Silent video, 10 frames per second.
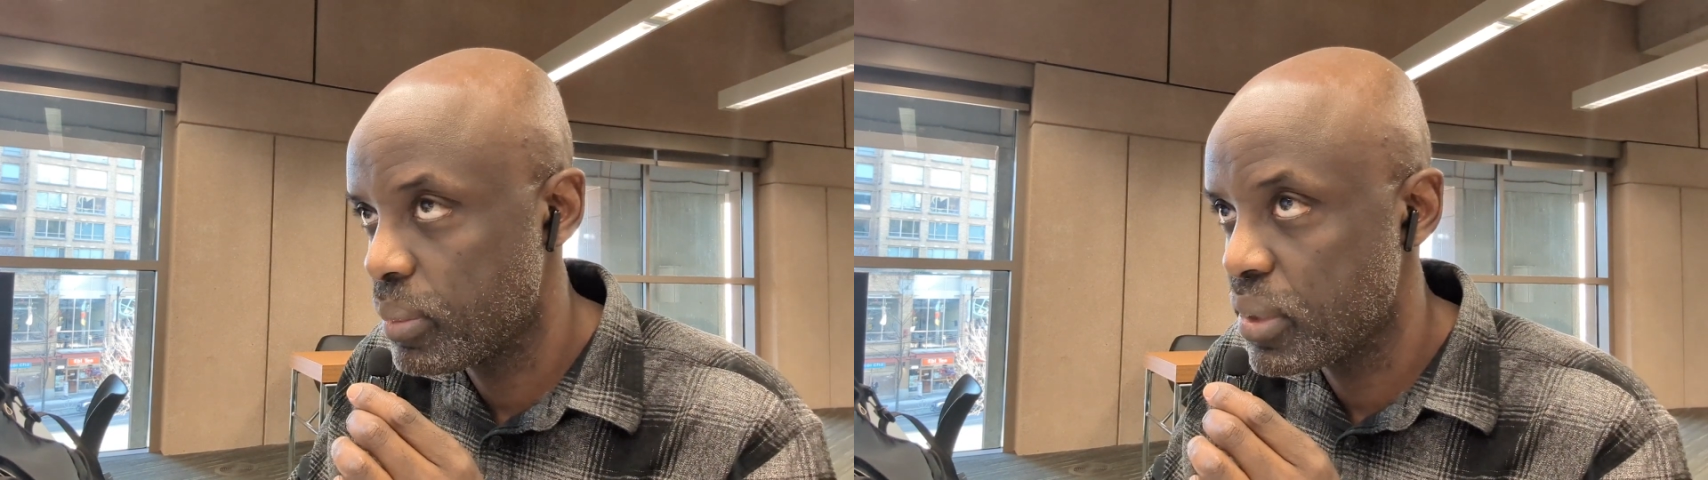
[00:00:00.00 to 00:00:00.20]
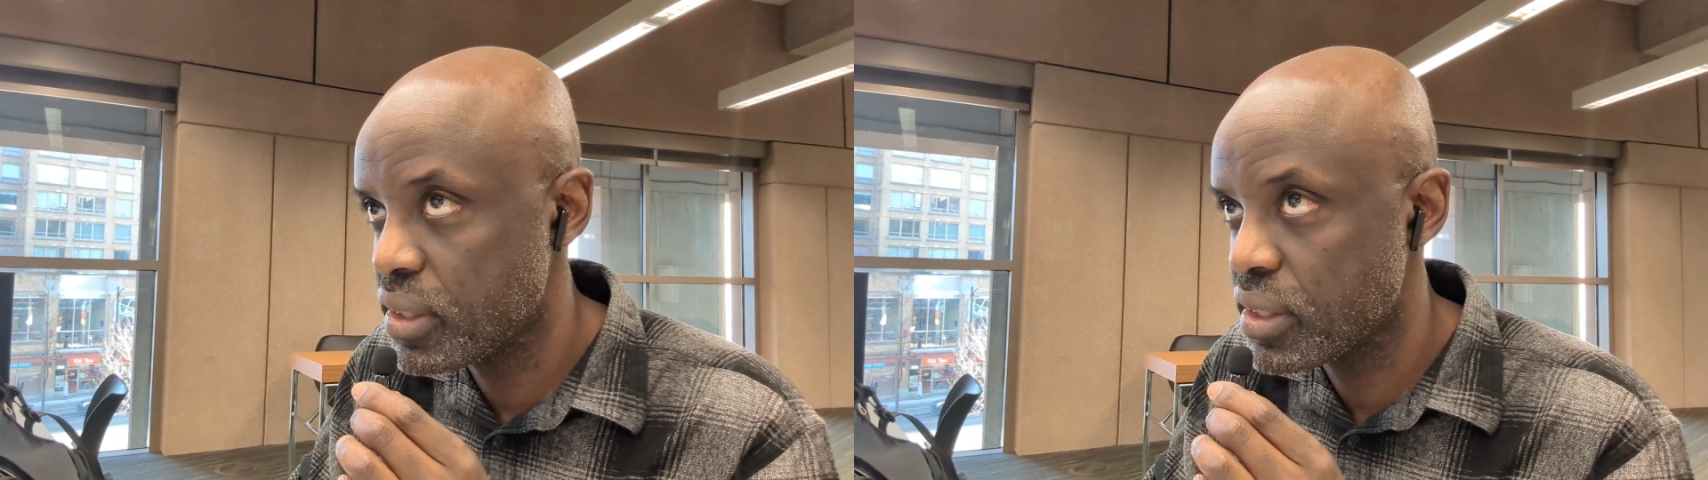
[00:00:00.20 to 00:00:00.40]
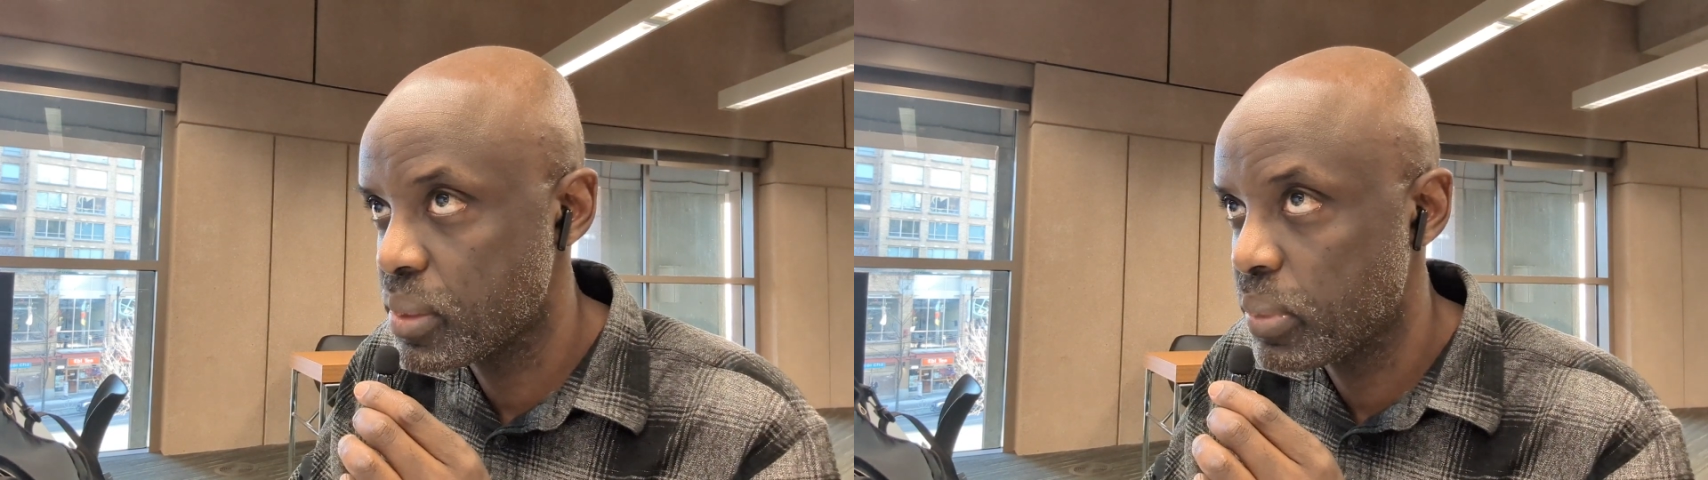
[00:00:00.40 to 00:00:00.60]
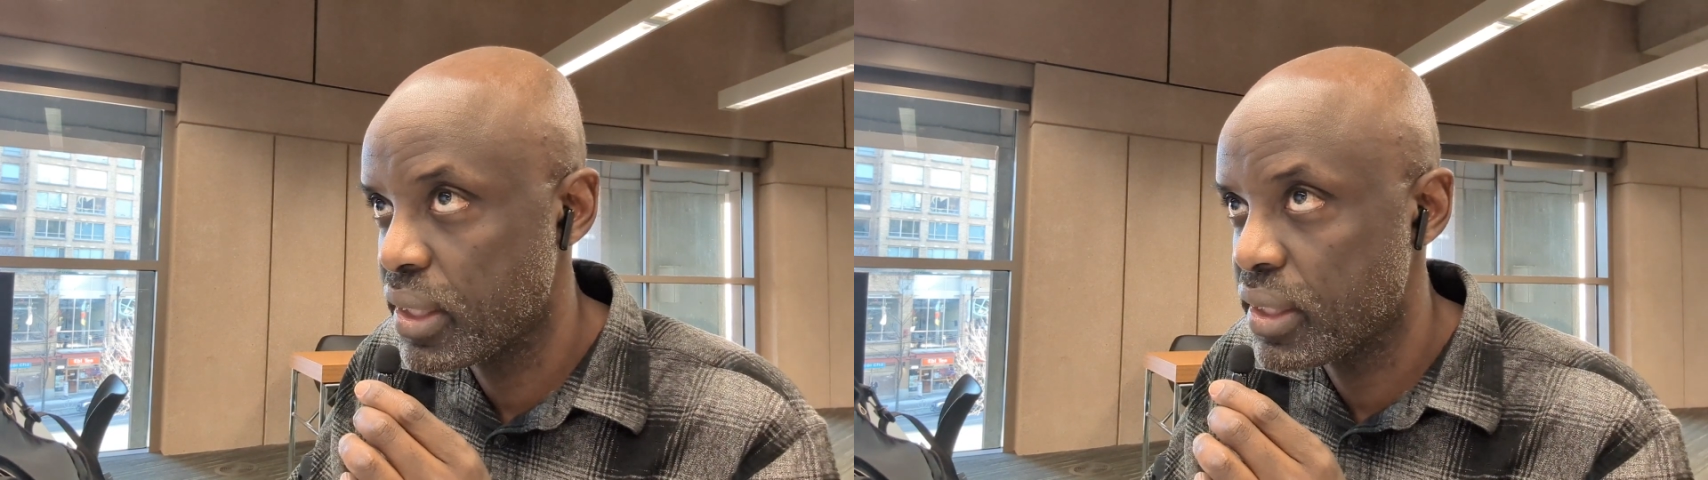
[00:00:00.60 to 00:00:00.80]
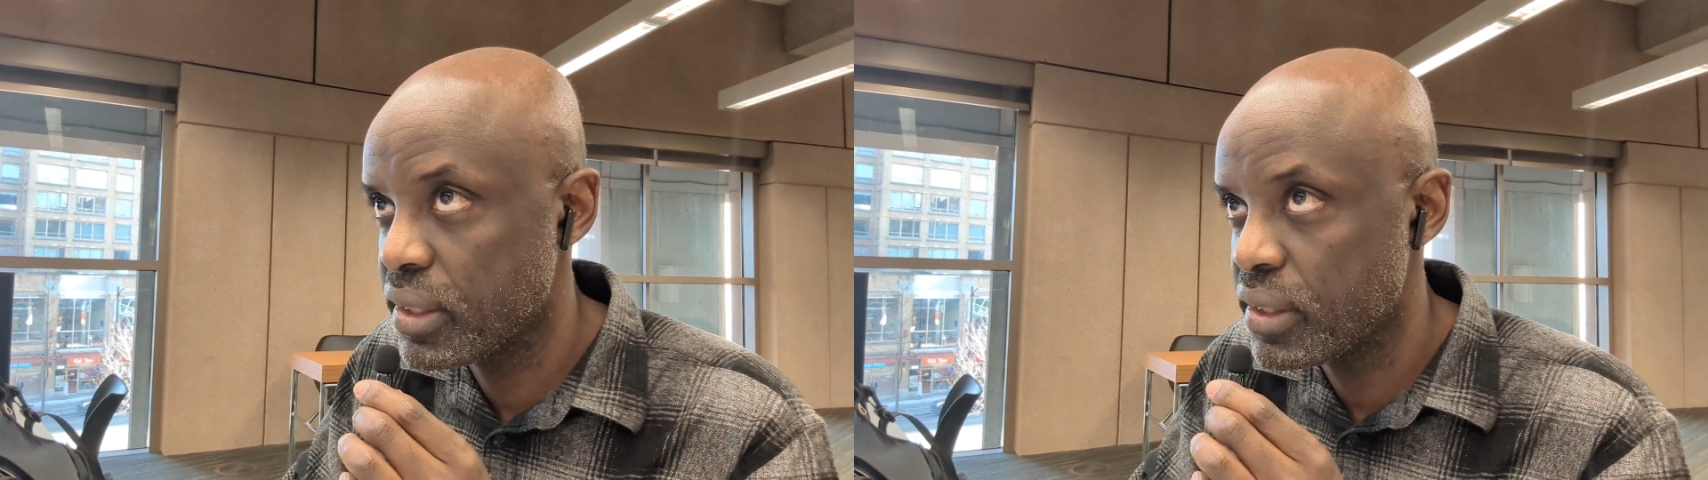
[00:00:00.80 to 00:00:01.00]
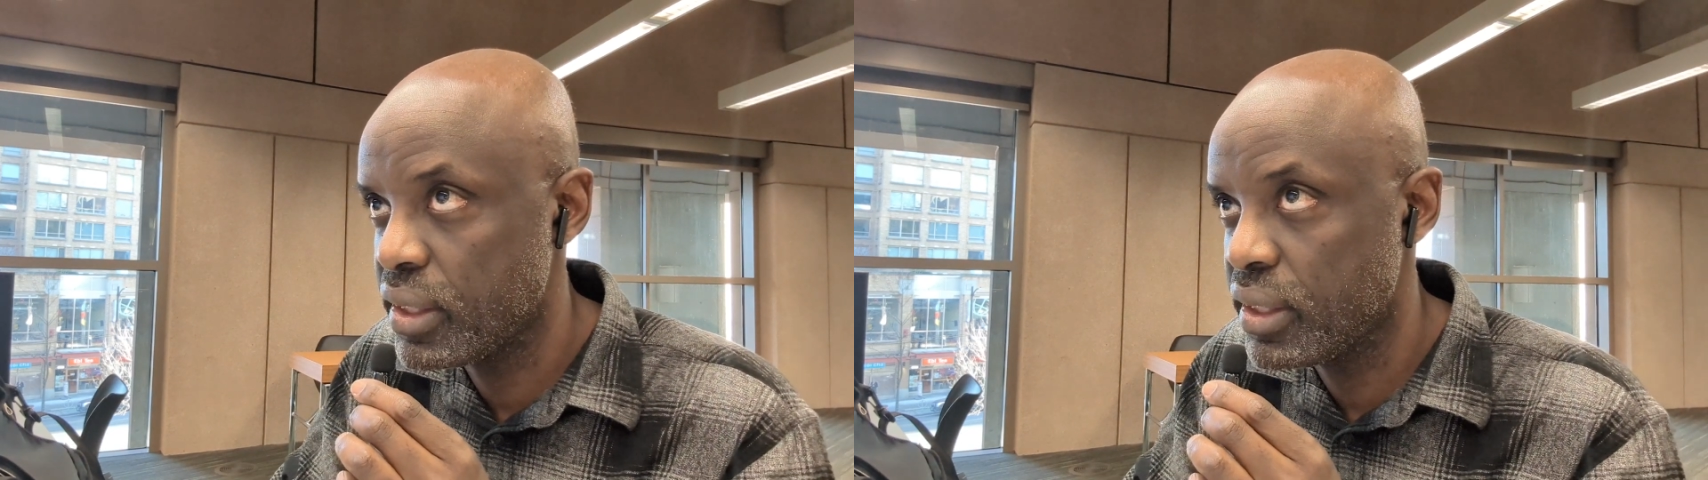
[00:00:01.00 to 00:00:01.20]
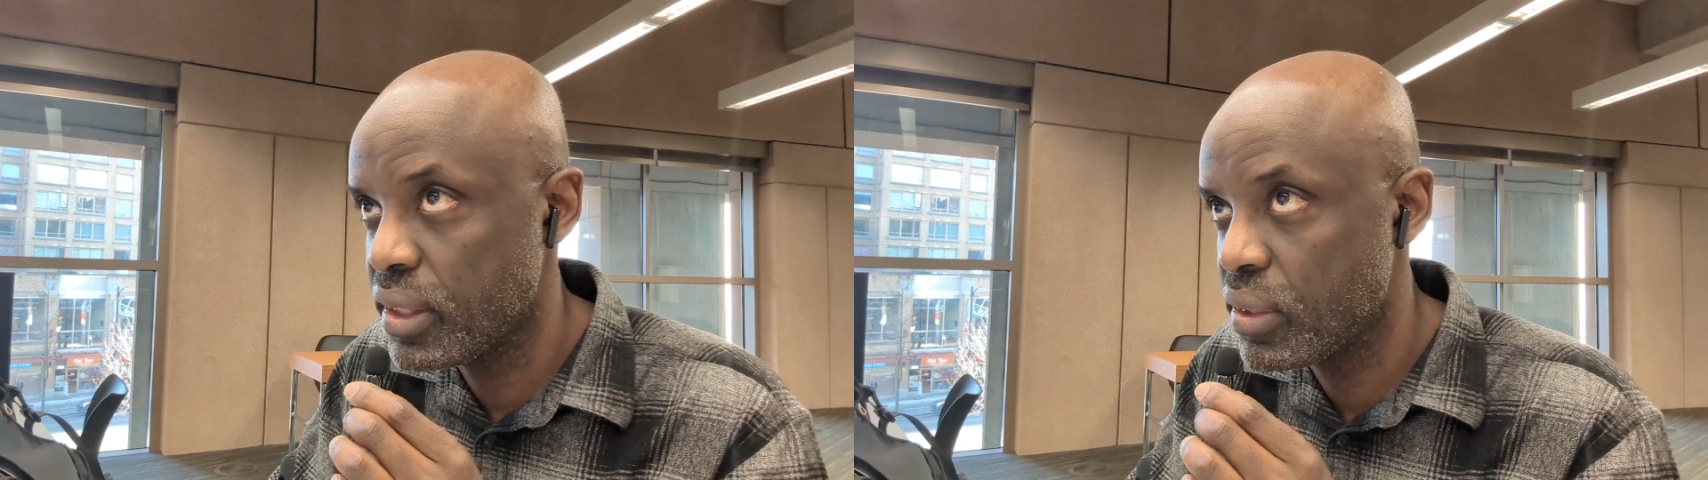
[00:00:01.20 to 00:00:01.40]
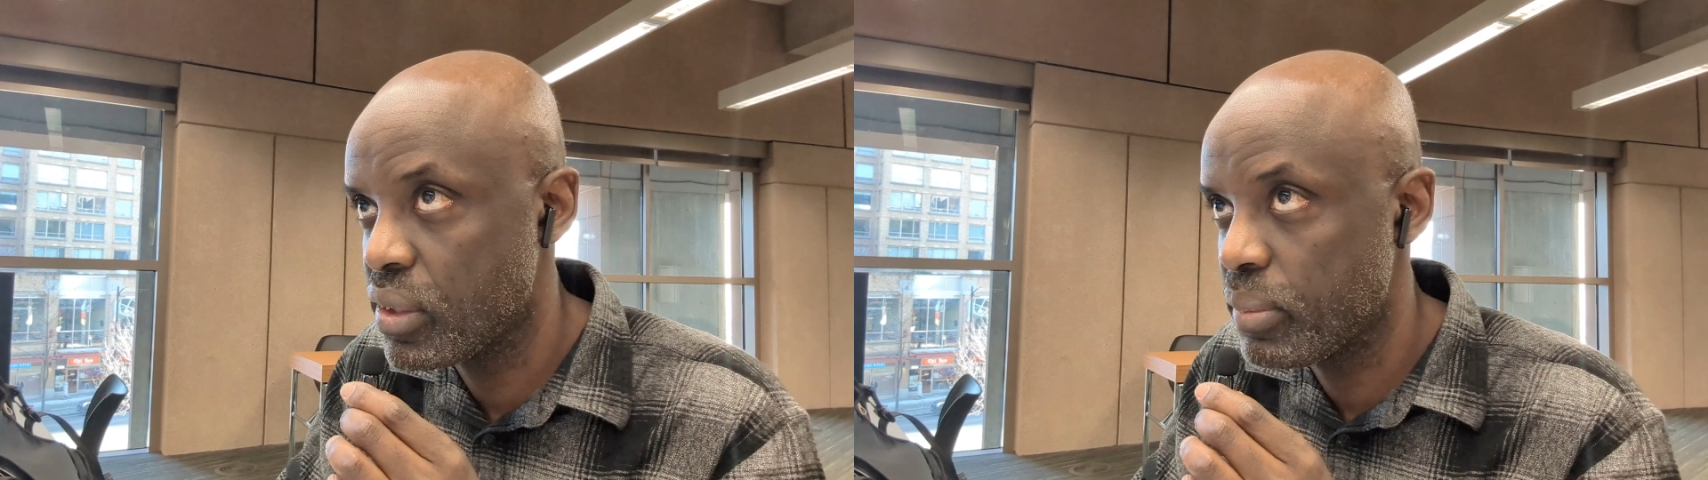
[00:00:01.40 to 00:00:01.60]
a business plan
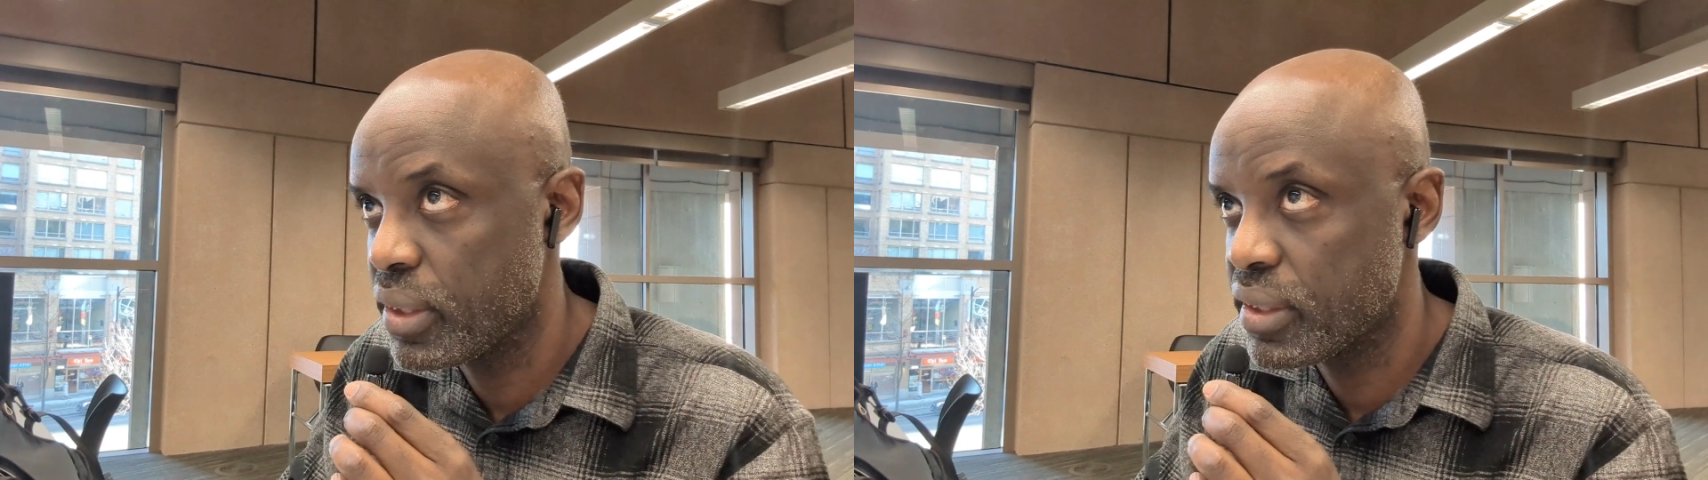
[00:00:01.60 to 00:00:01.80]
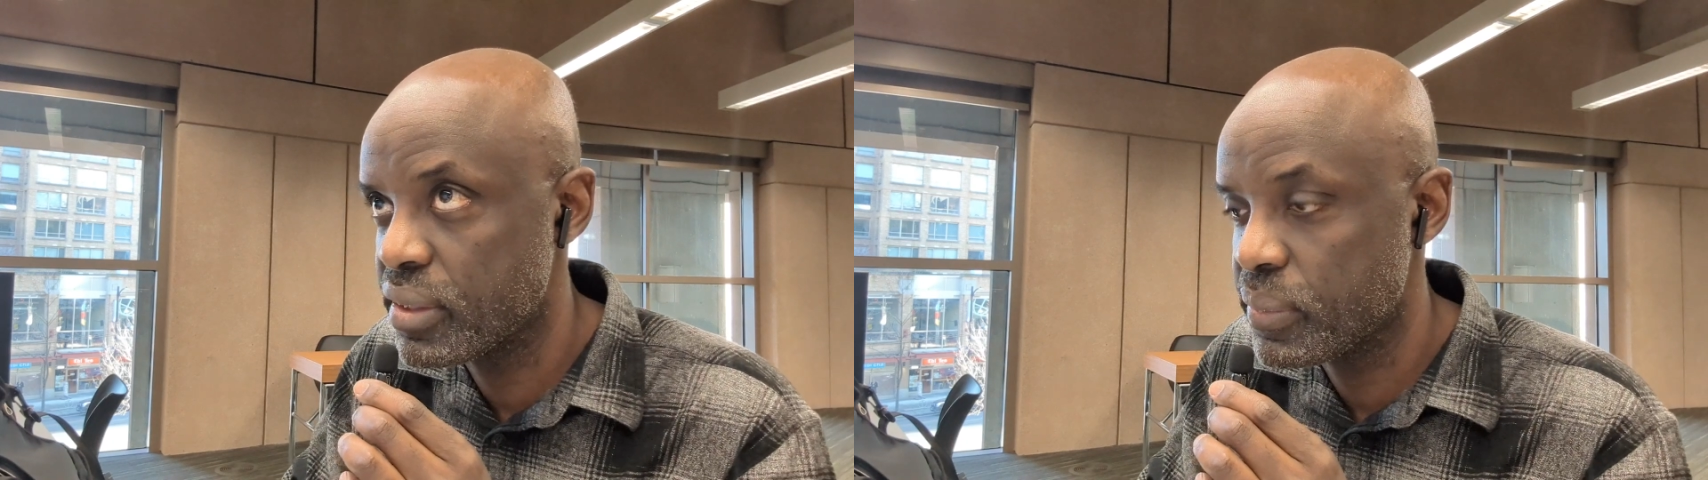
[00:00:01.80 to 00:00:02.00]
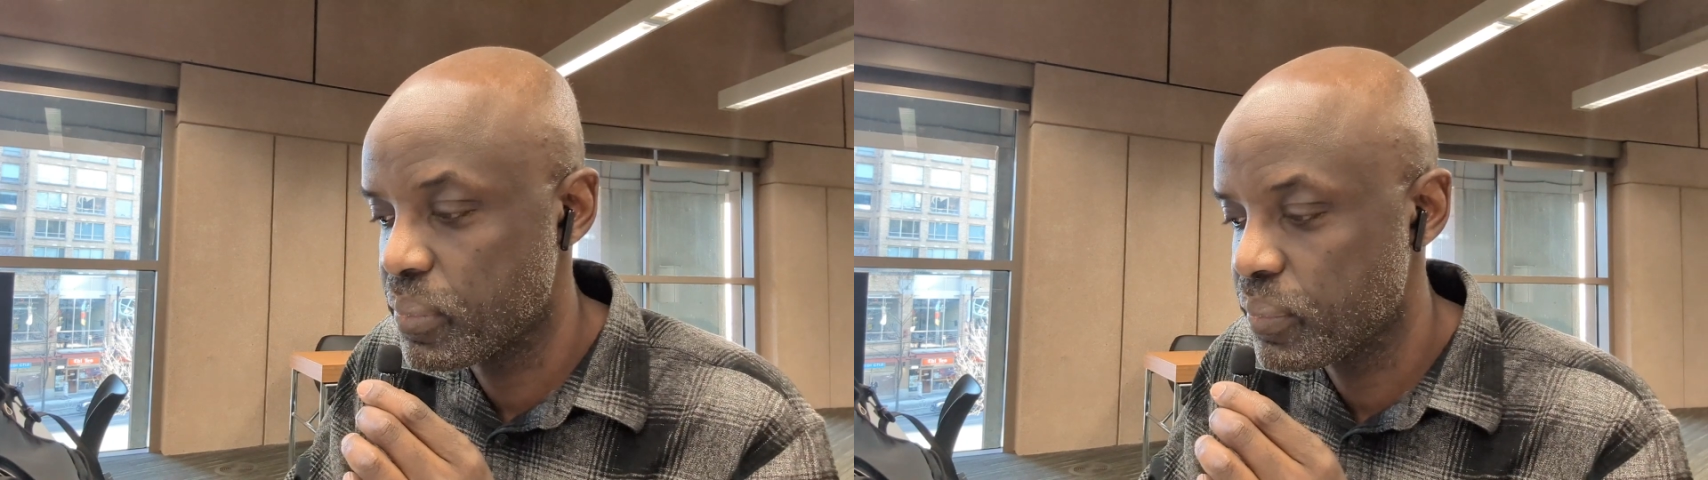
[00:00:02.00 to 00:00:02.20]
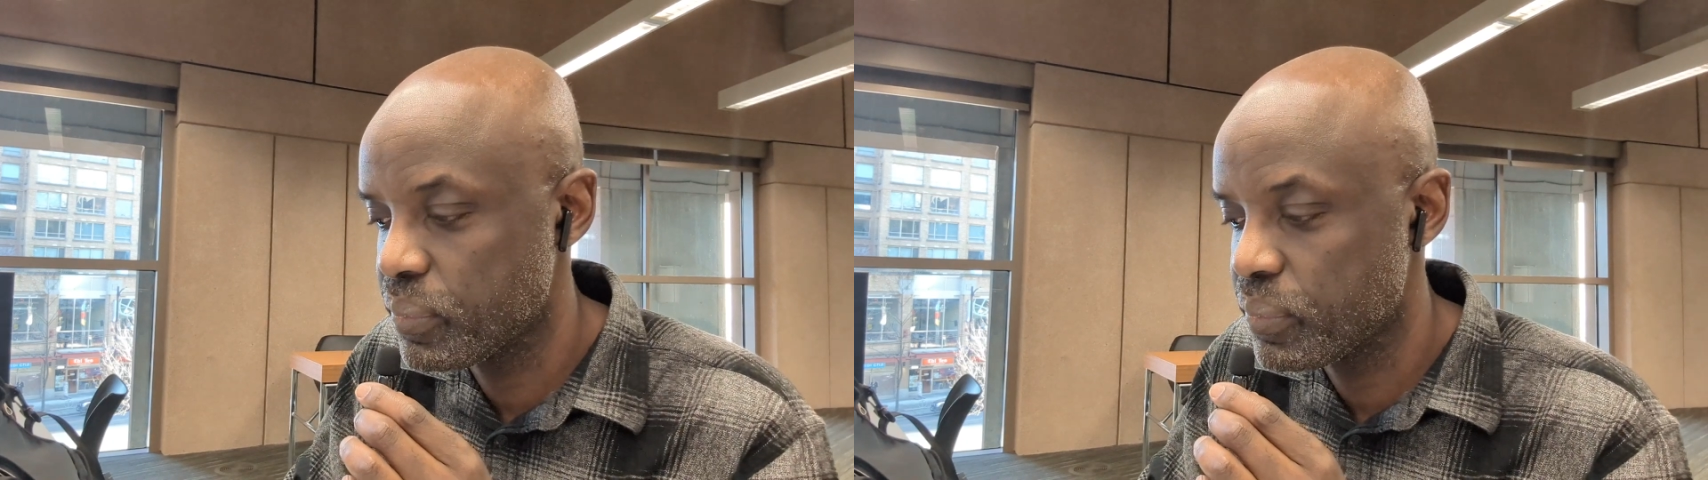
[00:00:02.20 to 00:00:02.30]
in the comment.